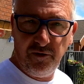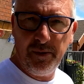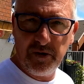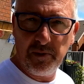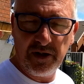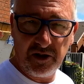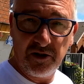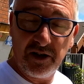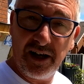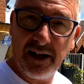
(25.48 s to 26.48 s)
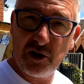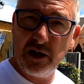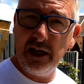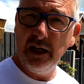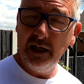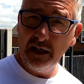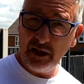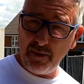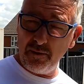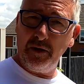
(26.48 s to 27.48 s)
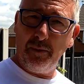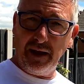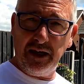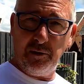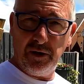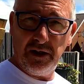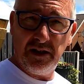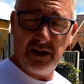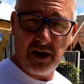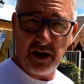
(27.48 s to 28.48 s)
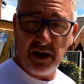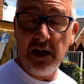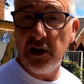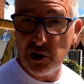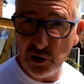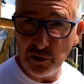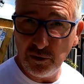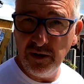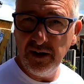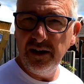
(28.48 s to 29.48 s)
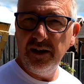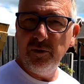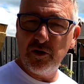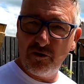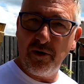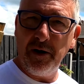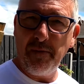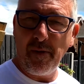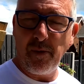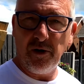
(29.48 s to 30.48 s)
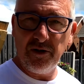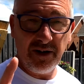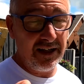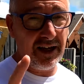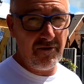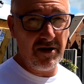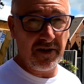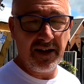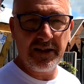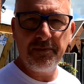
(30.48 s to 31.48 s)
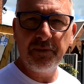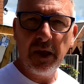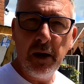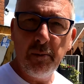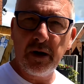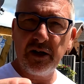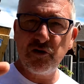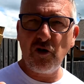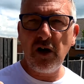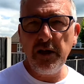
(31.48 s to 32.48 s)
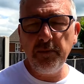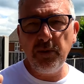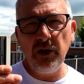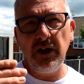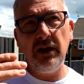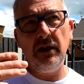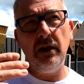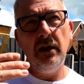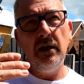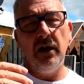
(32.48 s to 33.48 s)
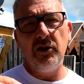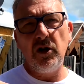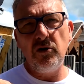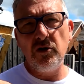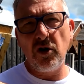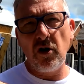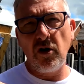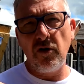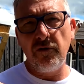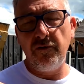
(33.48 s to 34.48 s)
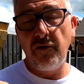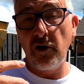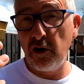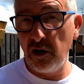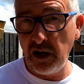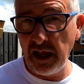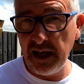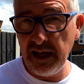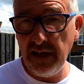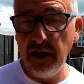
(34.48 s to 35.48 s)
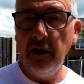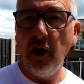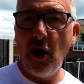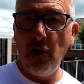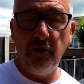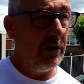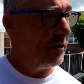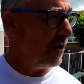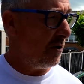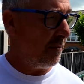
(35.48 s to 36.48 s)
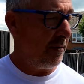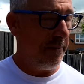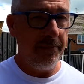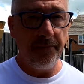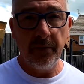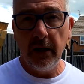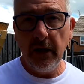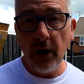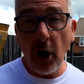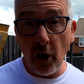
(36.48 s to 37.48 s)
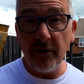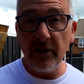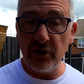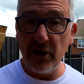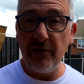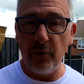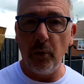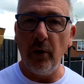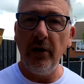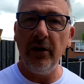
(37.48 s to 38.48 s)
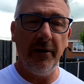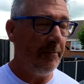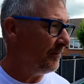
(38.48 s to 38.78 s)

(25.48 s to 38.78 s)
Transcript: a few bits and pieces on today actually. Can you remember when the blanket weed issue was growing in my pond? I had to get rid of that, but I tried putting a dose of phoc clay over the top of it to see if it would work.